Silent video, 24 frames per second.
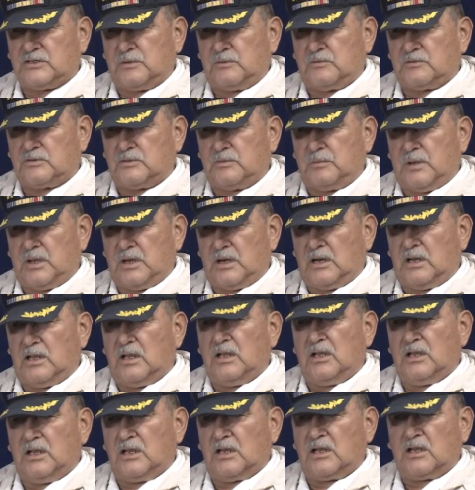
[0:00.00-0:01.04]
There was about a
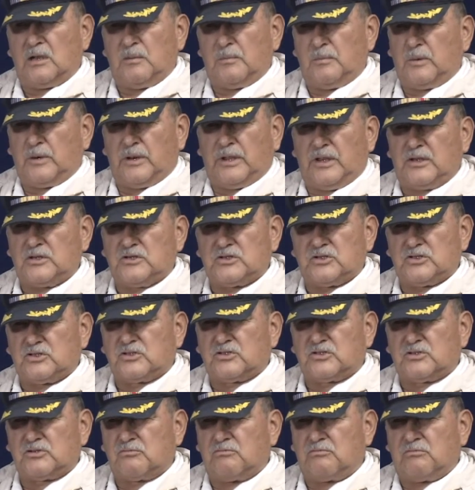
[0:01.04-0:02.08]
couple of
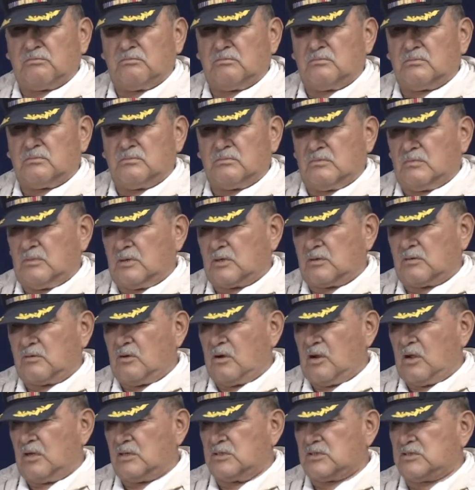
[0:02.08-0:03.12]
inches
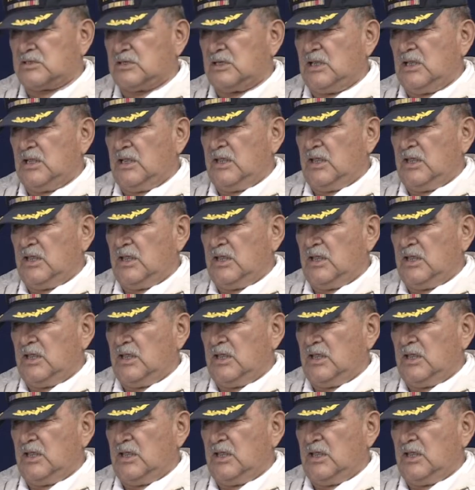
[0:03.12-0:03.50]
across.